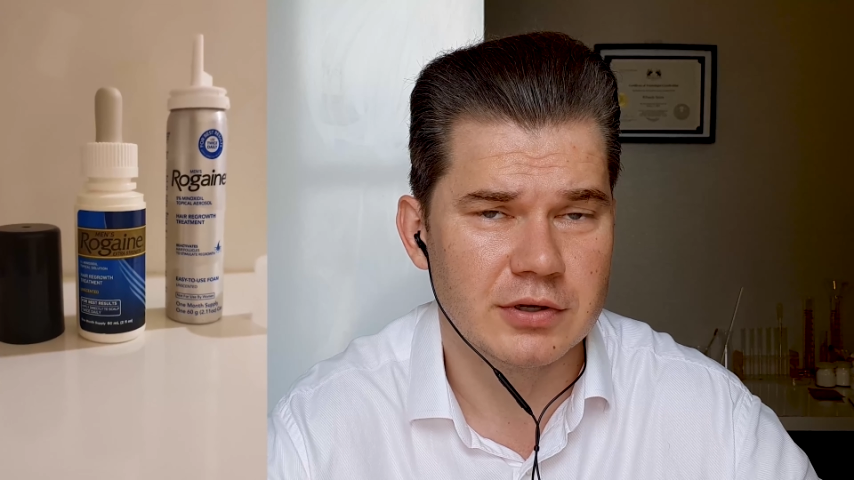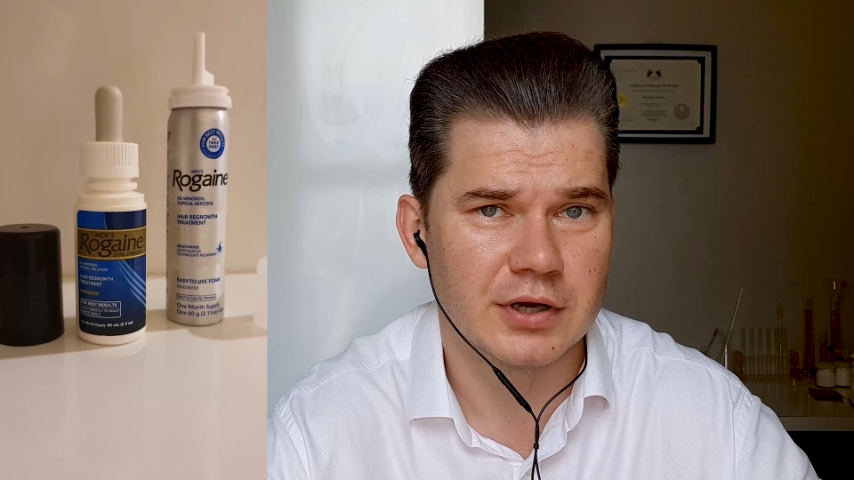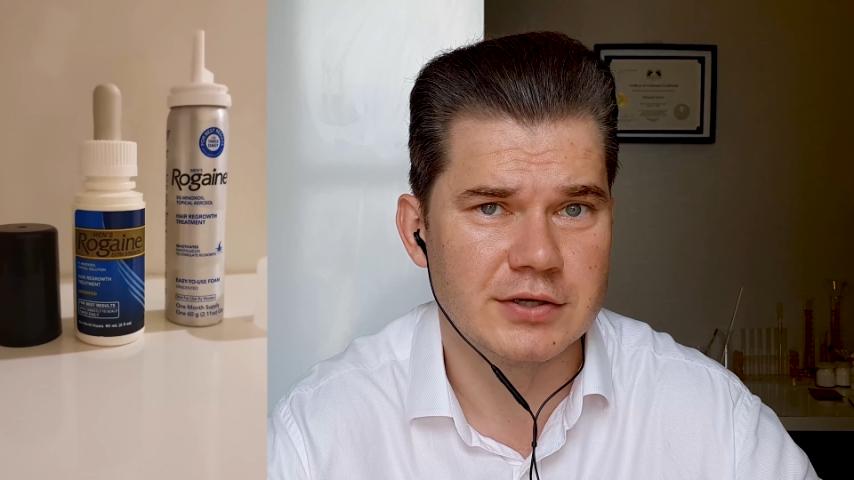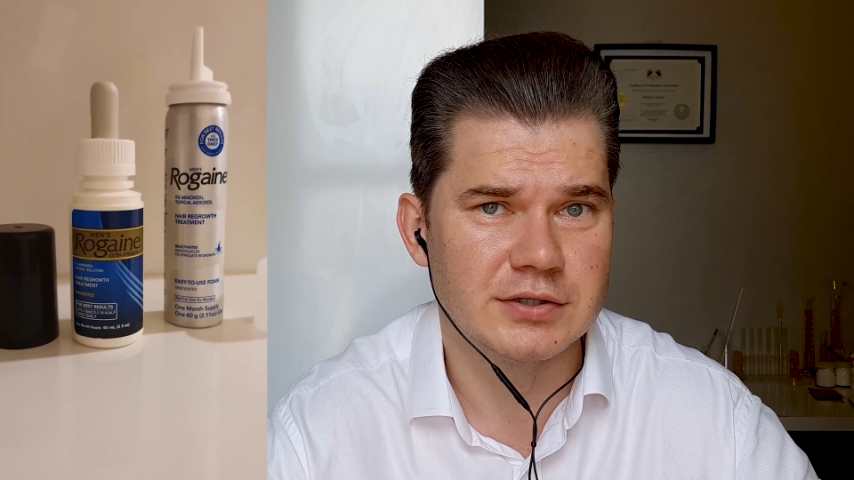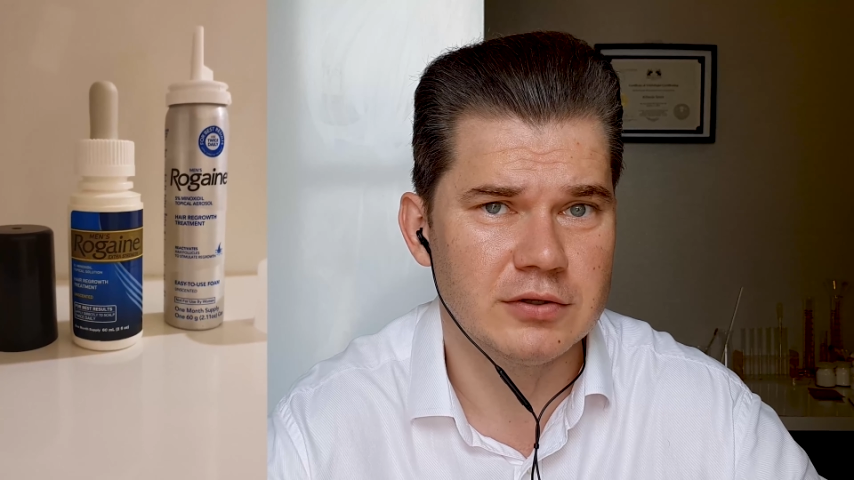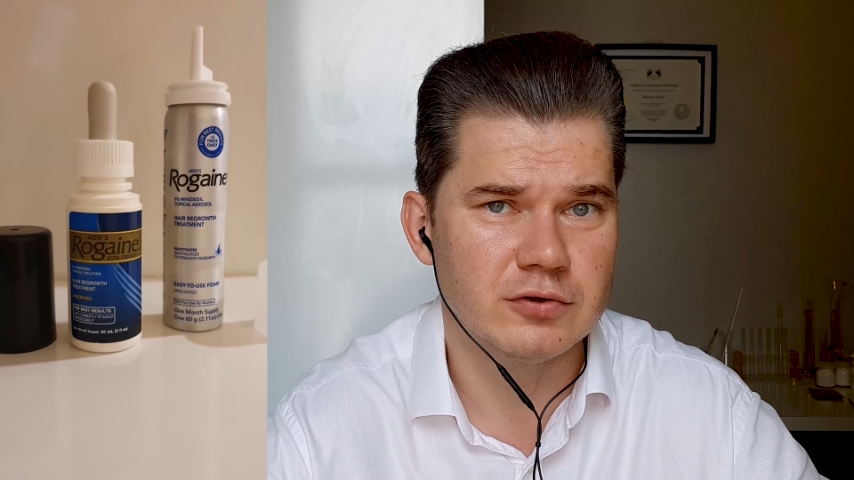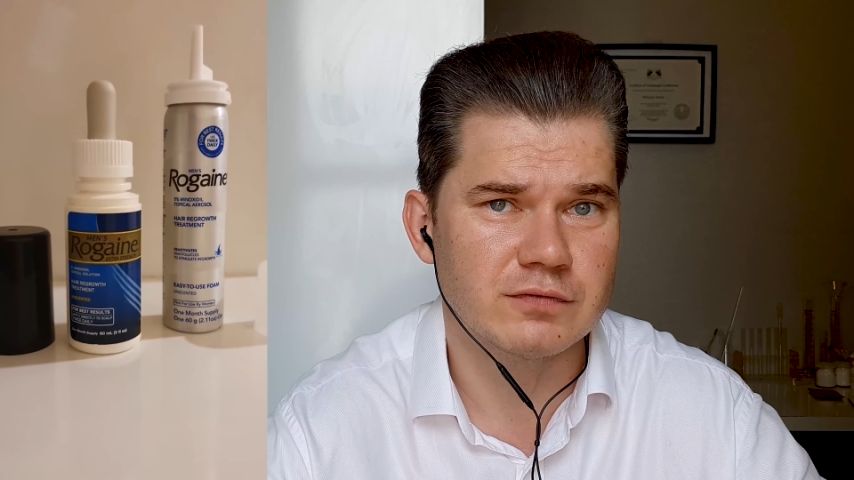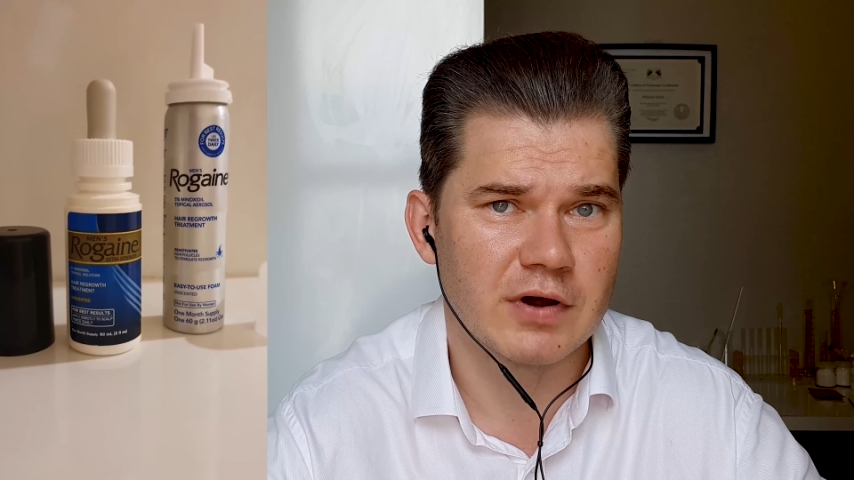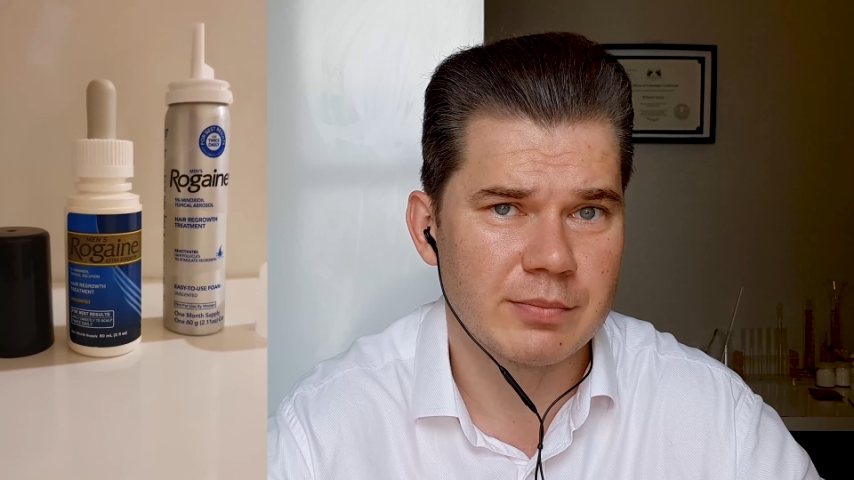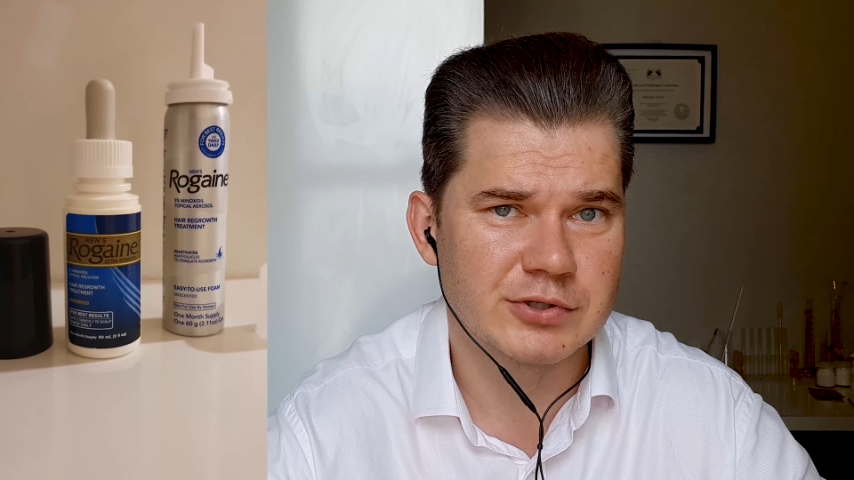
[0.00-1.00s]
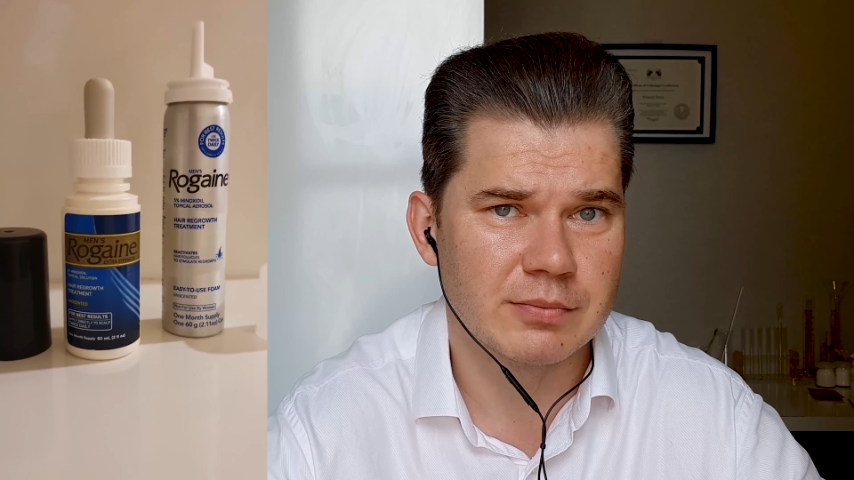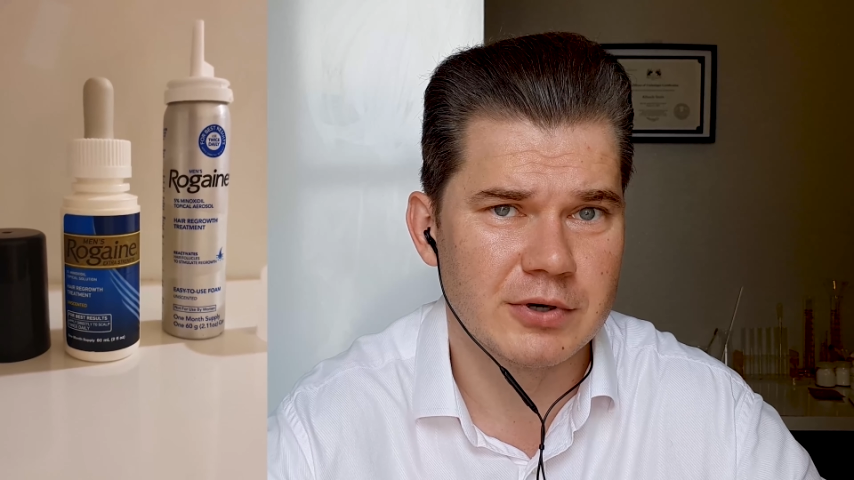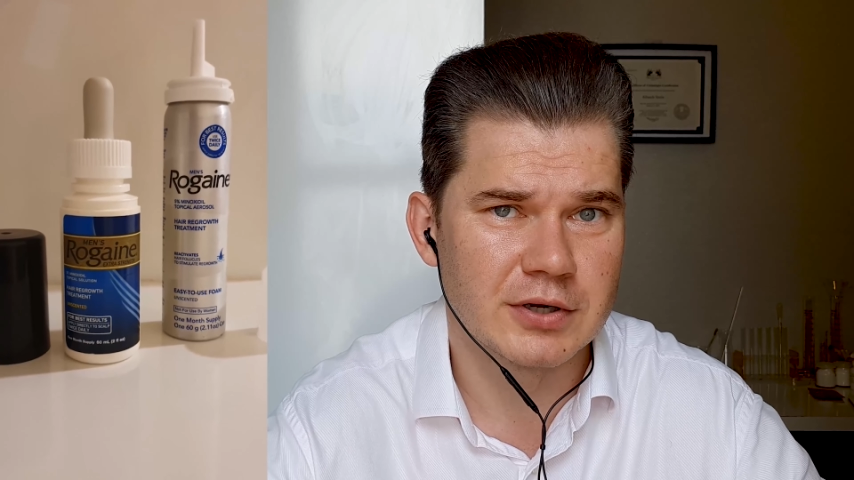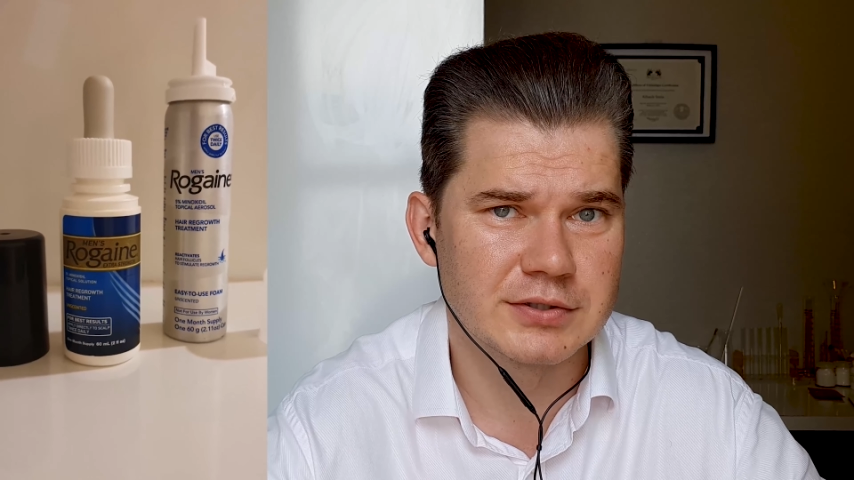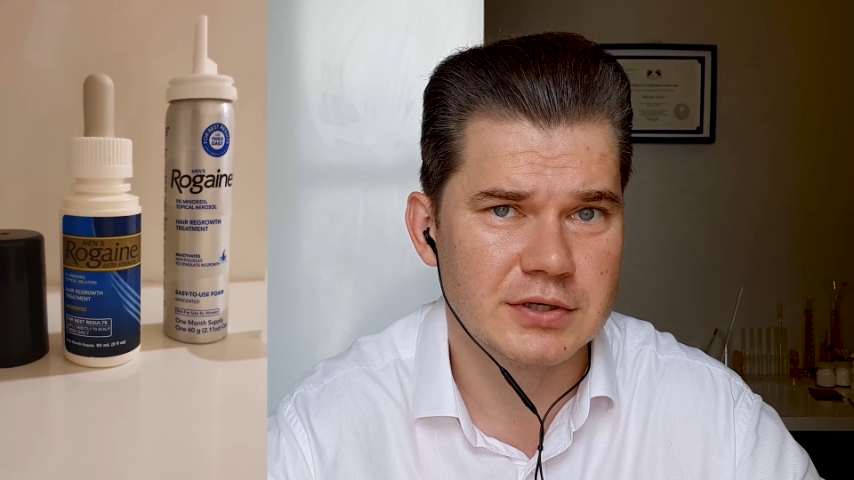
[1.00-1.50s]
like I still use 5%
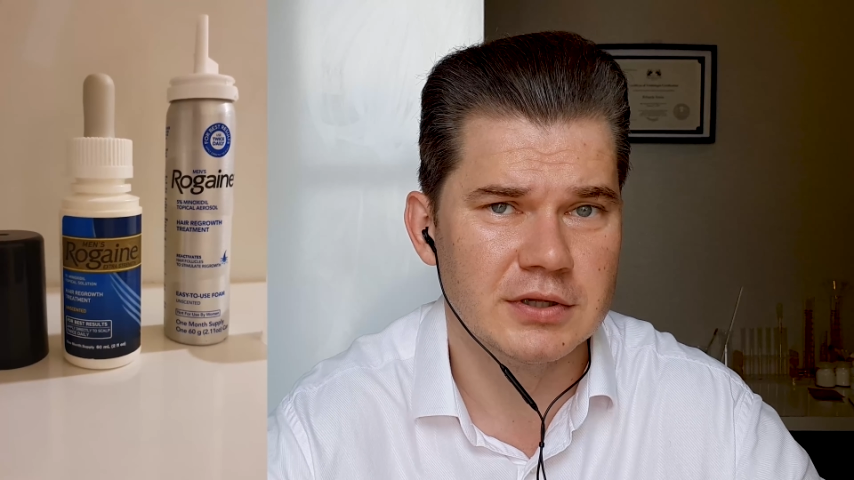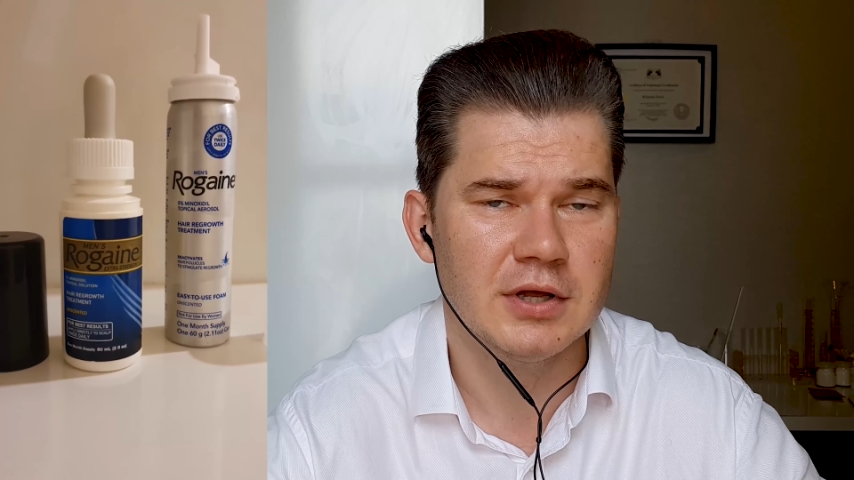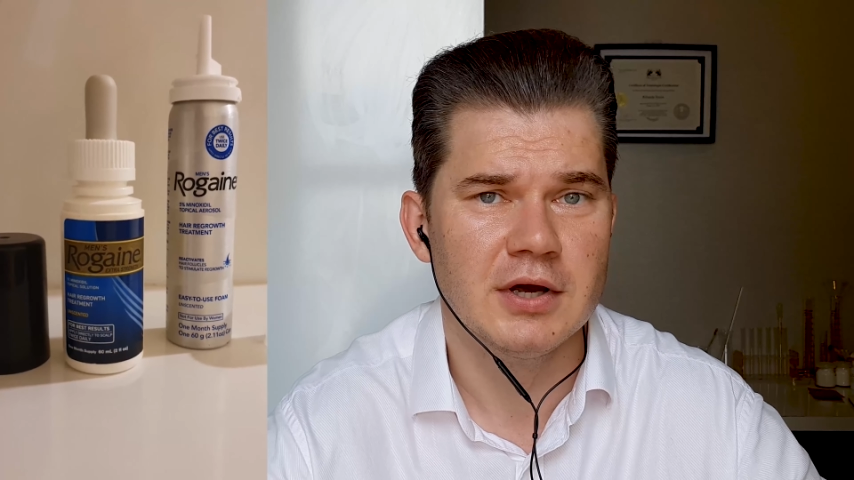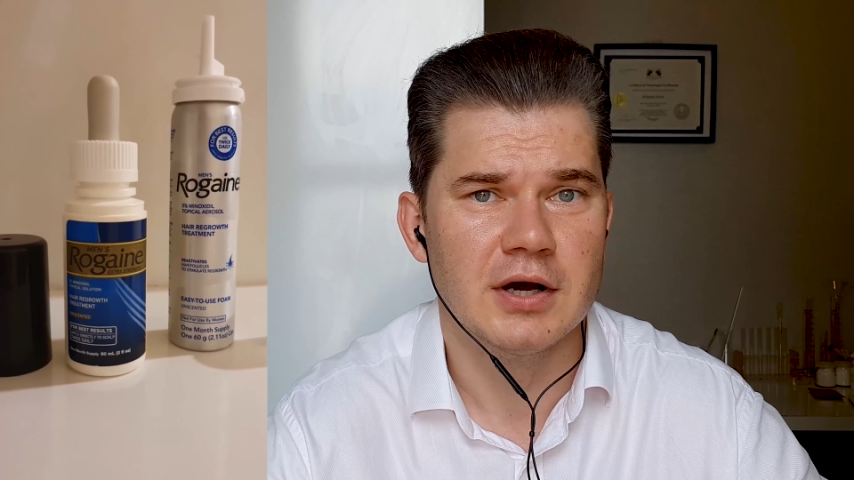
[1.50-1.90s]
minoxidil,